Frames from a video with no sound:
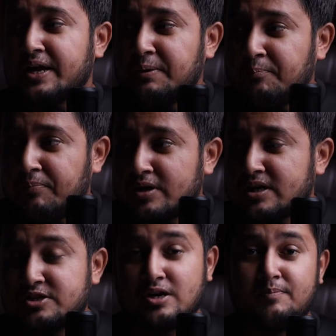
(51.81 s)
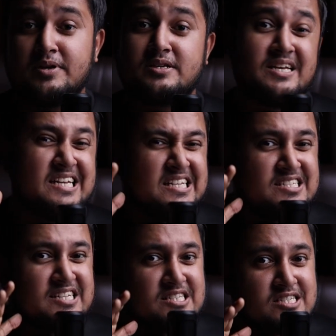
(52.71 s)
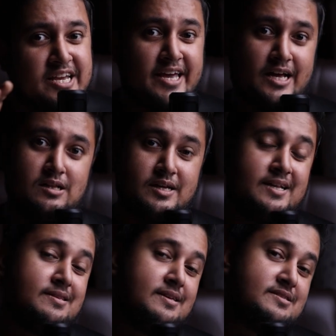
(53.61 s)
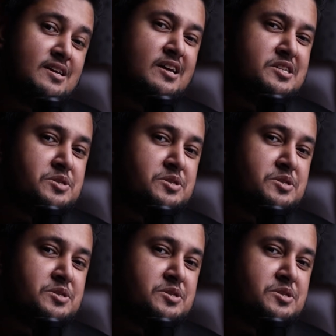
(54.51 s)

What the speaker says: important topics in detail in this